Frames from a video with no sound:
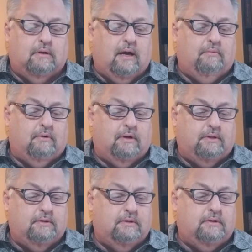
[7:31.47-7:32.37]
I want
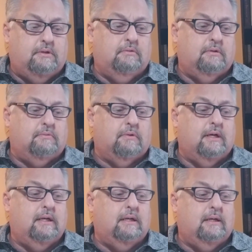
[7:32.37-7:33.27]
to do it
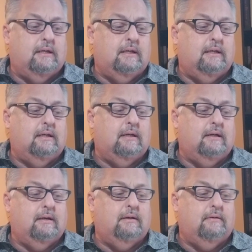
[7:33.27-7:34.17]

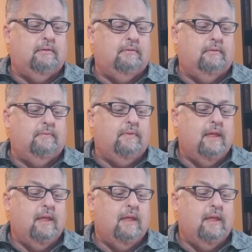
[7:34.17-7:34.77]
well